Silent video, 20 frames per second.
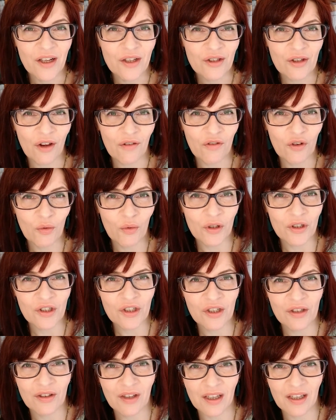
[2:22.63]
So if you want
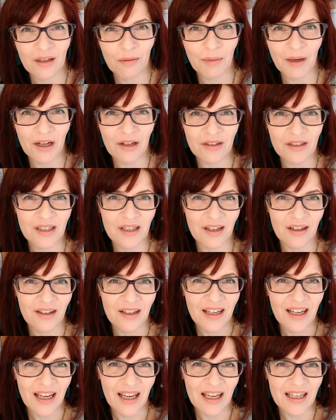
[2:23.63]
to think about
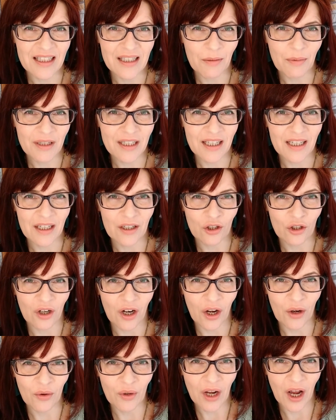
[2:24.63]
exhibiting in your
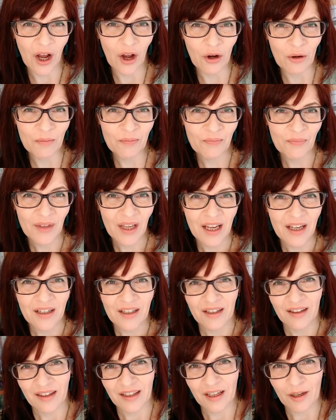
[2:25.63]
own home,
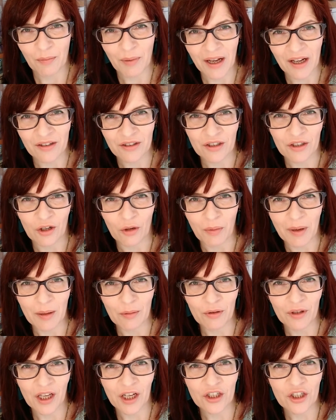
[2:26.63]
think about, you know,
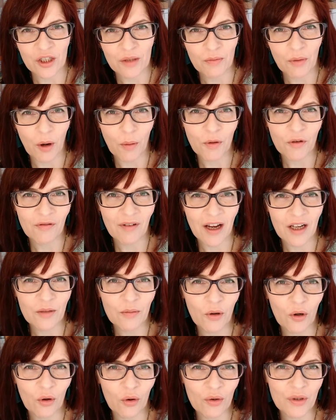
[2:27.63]
people that are just popping around,
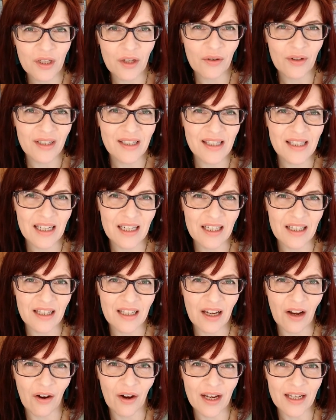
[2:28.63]
but also consider
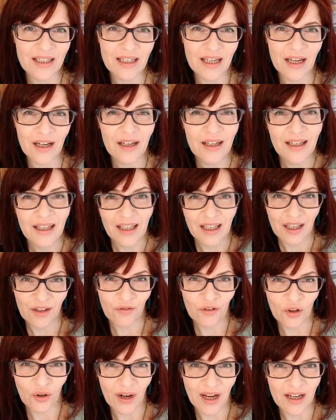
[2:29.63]
the idea,
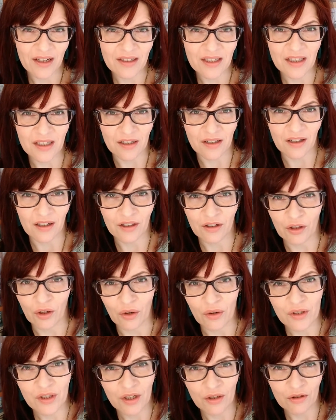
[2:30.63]
if your house is a, you
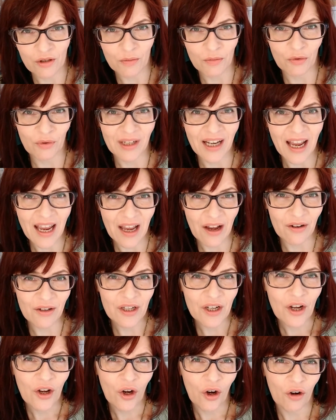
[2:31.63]
know, suitable
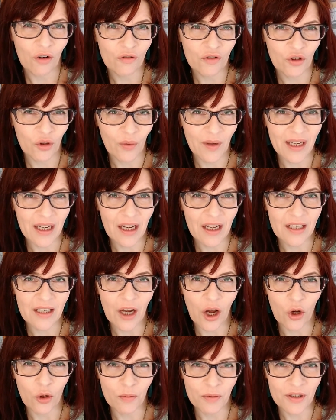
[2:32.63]
layout, of doing an
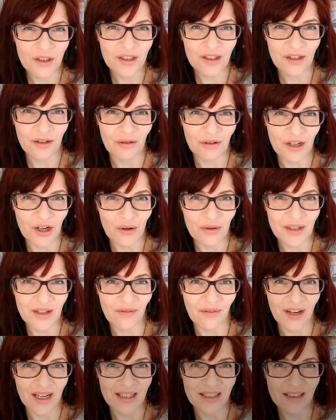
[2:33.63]
open studios
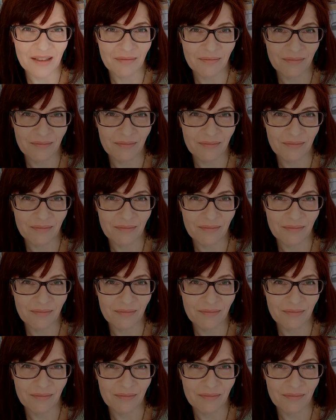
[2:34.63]
event.